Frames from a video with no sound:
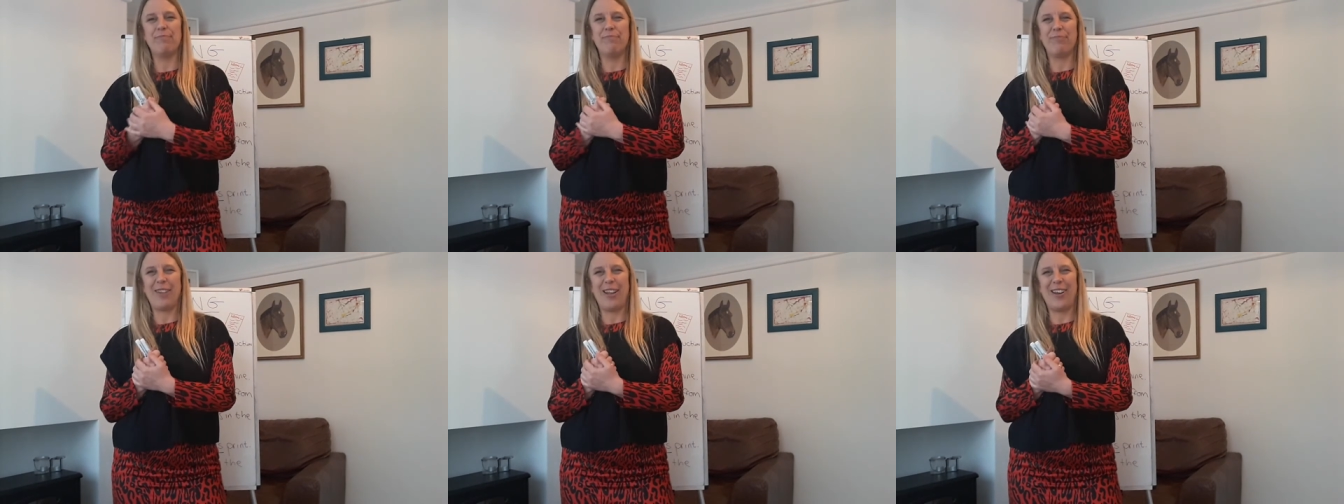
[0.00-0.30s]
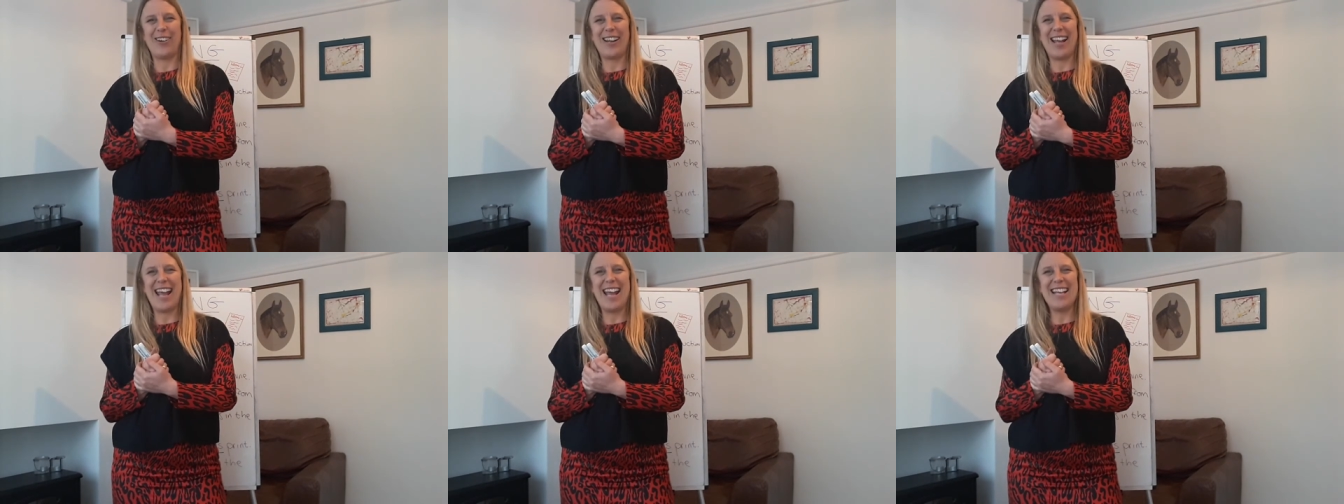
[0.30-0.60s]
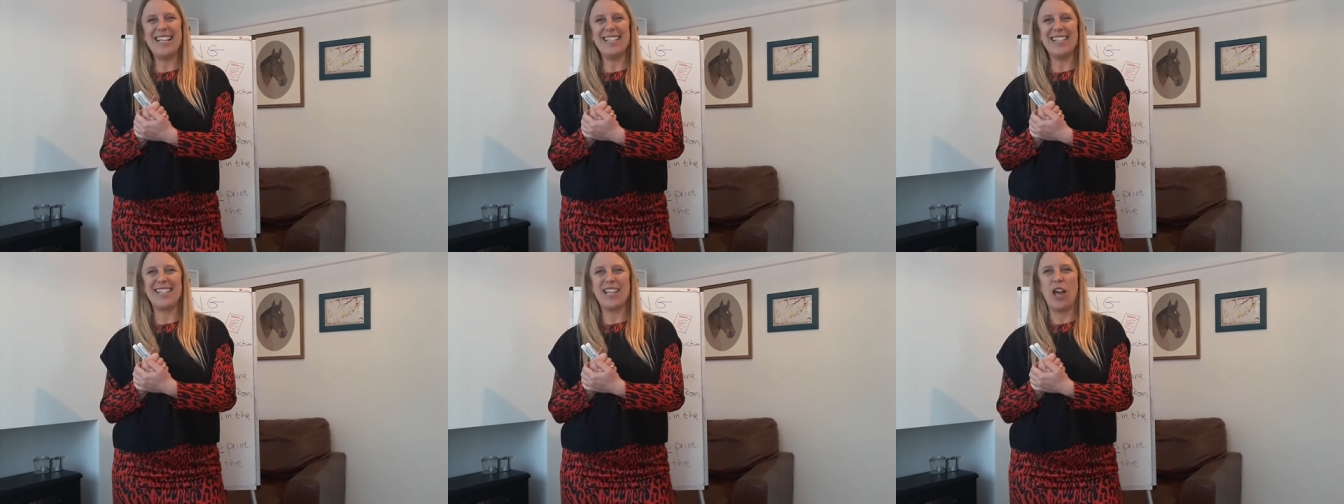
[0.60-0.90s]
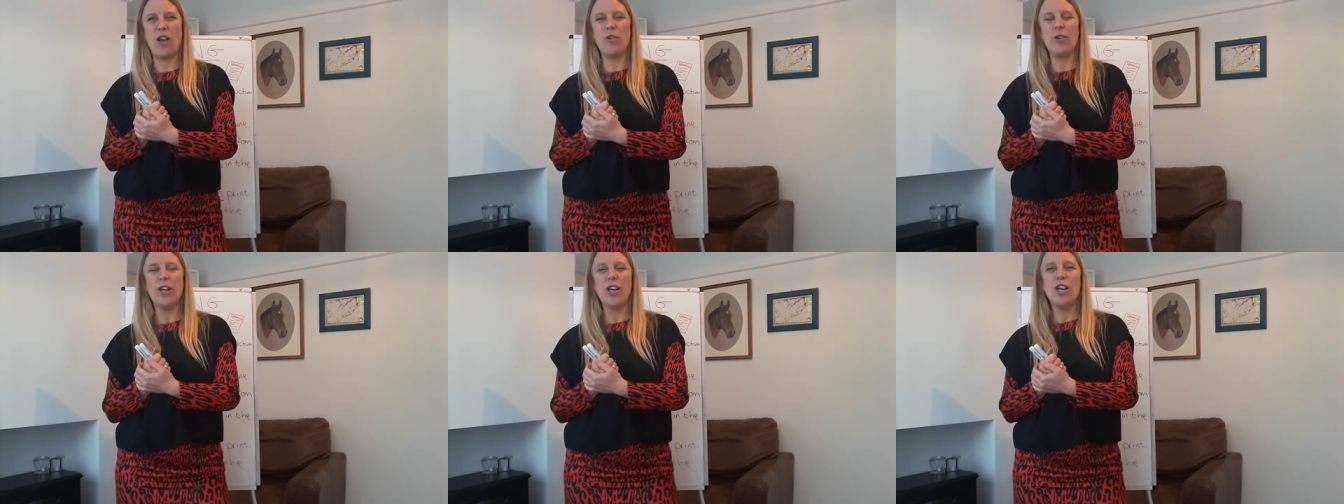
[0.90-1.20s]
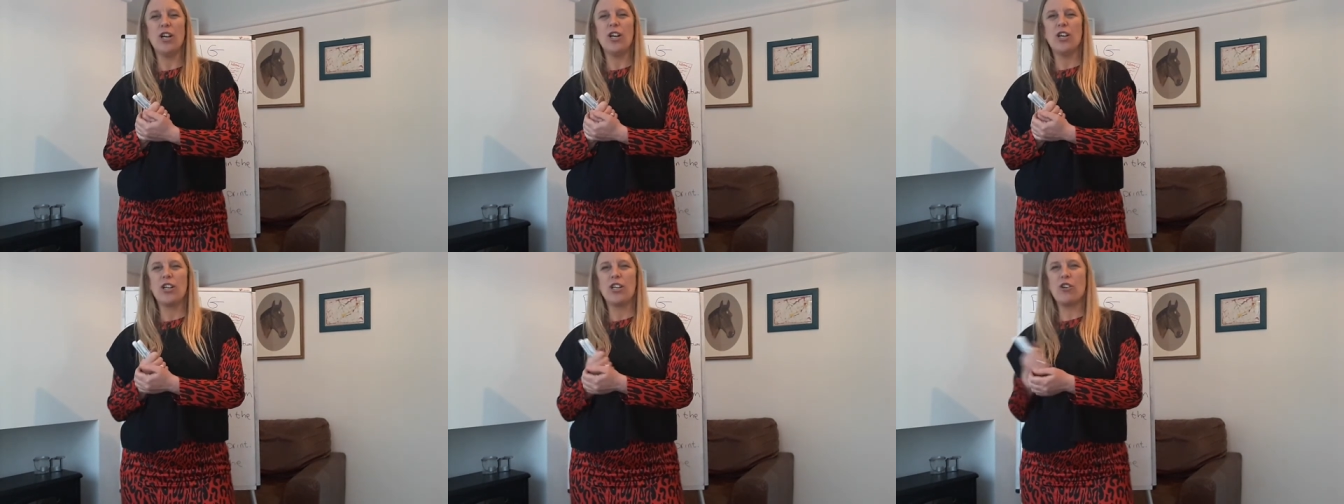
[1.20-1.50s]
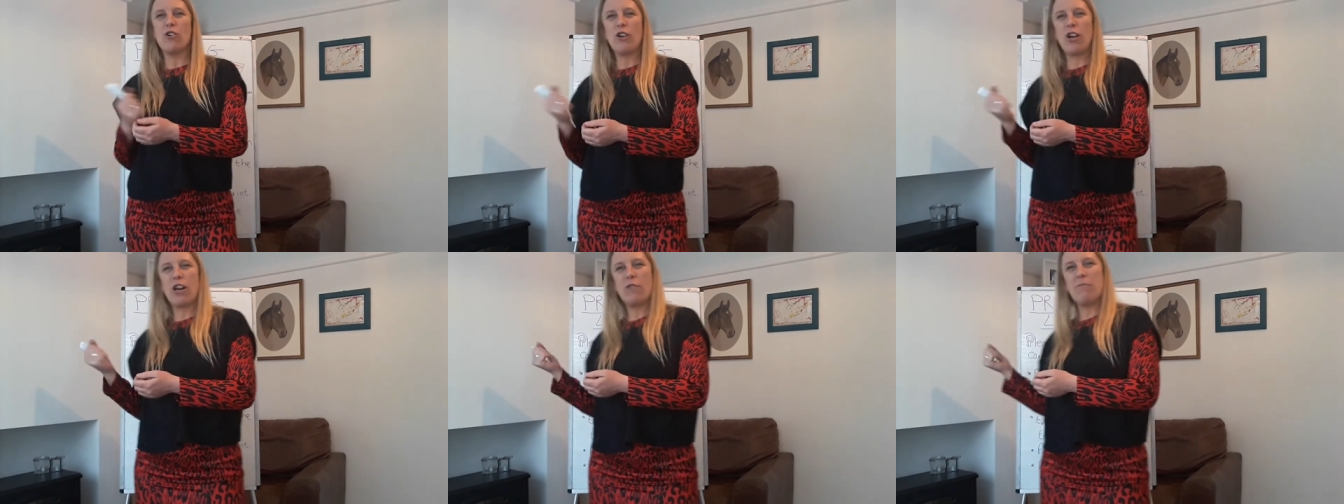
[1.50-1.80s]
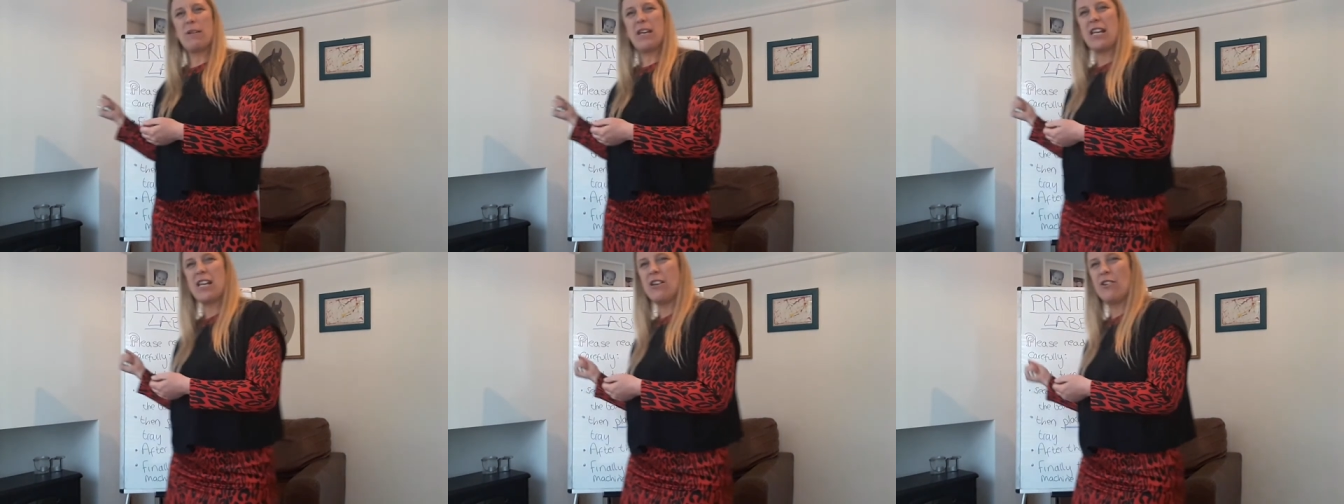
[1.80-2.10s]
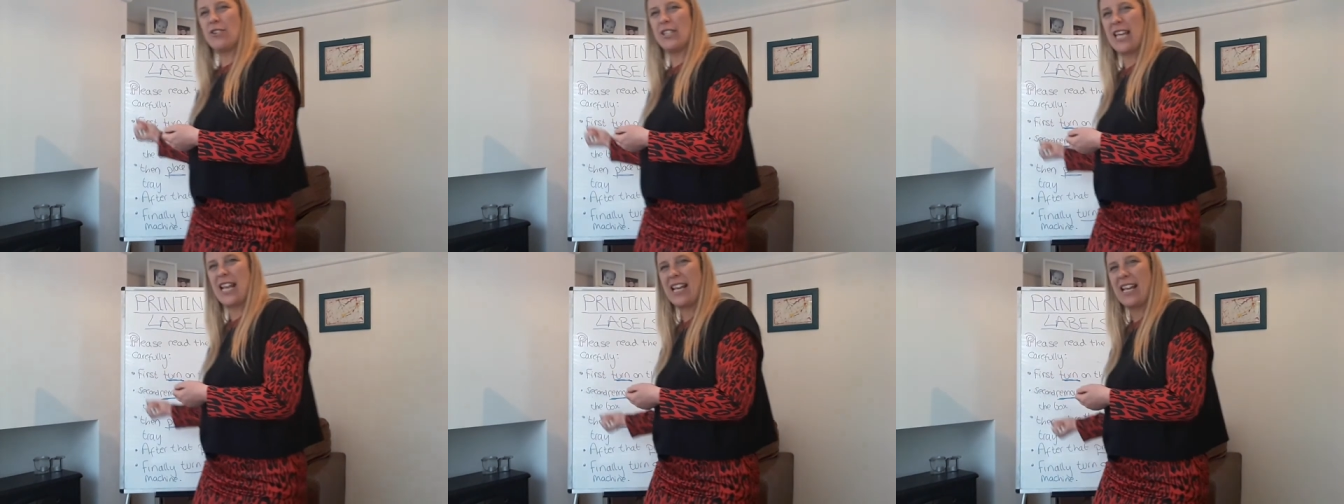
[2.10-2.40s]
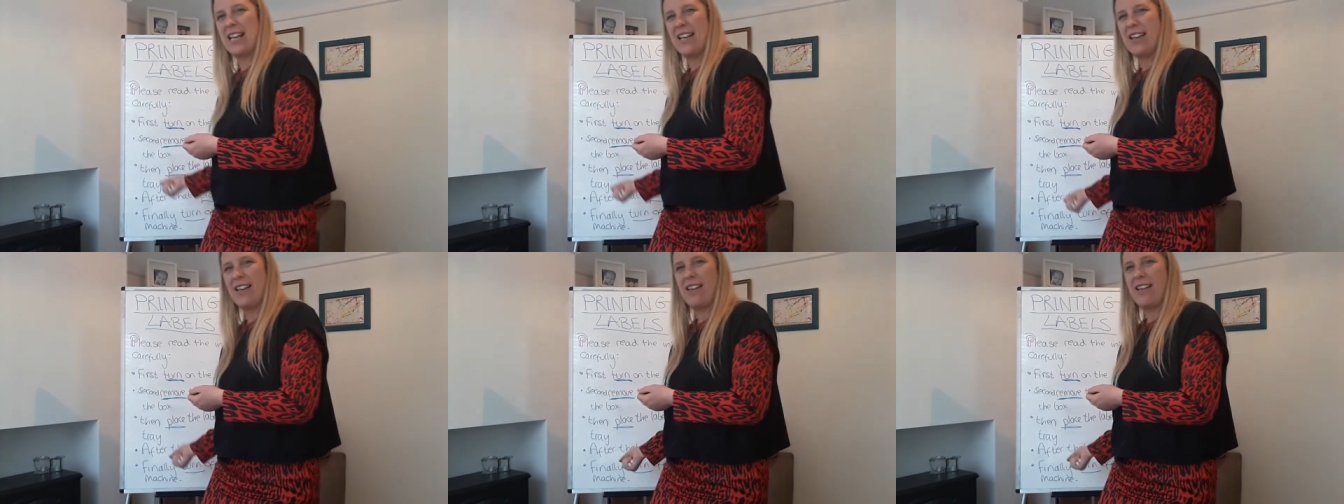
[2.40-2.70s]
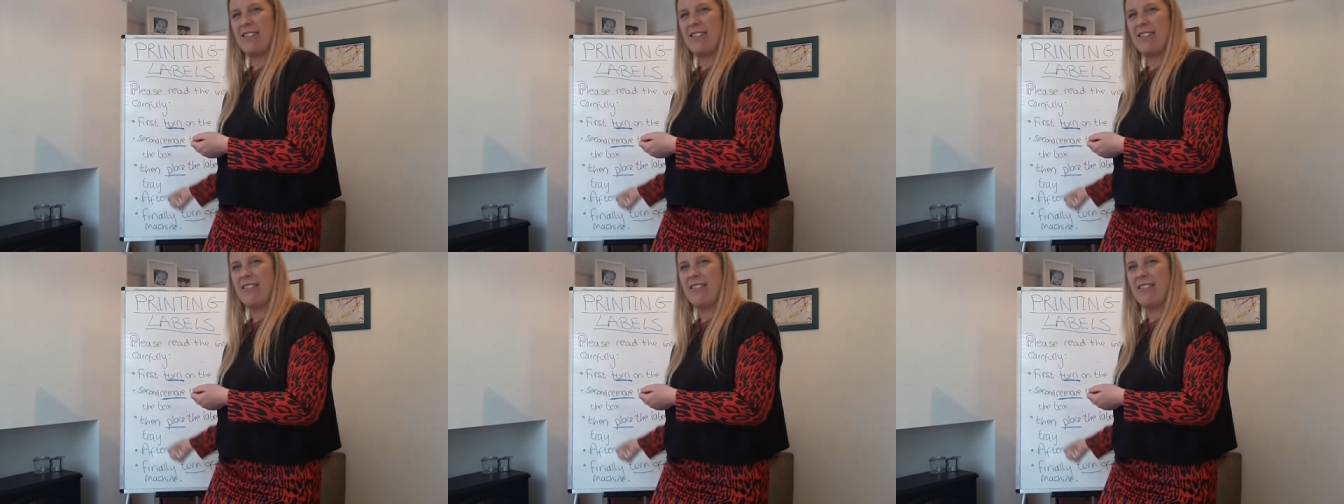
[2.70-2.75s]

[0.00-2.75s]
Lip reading: Okay, so you're going to be using